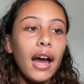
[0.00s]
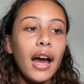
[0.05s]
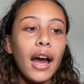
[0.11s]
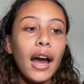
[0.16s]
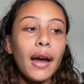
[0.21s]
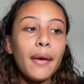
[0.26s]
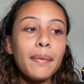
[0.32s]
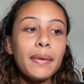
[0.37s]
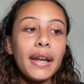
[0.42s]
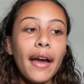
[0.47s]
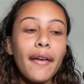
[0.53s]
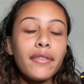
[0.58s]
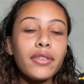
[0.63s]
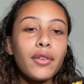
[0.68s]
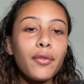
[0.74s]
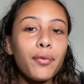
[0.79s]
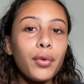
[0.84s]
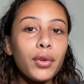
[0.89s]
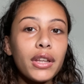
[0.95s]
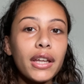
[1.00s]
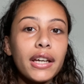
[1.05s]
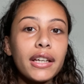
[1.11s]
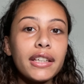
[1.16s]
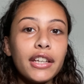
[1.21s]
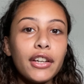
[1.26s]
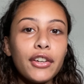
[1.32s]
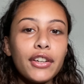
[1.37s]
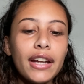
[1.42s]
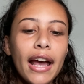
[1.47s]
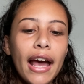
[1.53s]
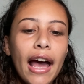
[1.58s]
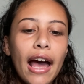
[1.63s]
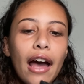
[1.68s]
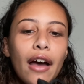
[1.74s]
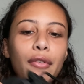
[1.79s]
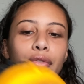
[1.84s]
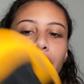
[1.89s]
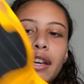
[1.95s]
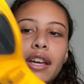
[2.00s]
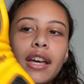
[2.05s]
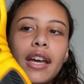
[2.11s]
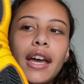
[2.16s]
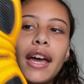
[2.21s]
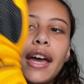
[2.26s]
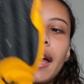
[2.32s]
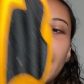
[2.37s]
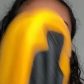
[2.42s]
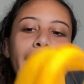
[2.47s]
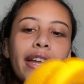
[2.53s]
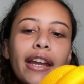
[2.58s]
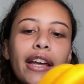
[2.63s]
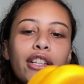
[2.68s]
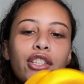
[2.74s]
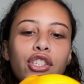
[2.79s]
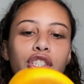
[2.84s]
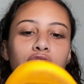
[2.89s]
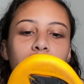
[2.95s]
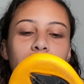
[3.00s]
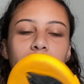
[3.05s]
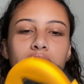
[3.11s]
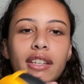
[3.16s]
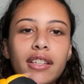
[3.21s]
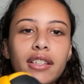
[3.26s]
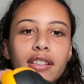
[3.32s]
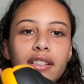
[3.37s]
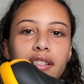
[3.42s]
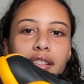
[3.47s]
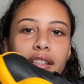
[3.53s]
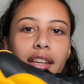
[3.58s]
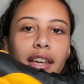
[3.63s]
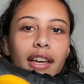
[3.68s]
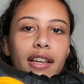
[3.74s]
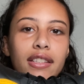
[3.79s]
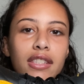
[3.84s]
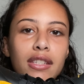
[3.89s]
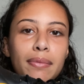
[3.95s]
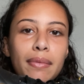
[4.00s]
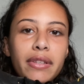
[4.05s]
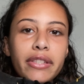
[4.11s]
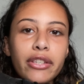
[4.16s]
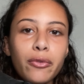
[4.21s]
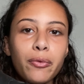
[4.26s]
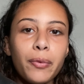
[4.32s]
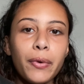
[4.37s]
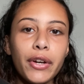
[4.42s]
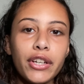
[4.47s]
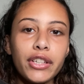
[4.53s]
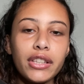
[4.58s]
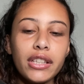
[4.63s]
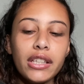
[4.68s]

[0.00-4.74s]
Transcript: I've been having them for like a year and a half and I just can't see myself wearing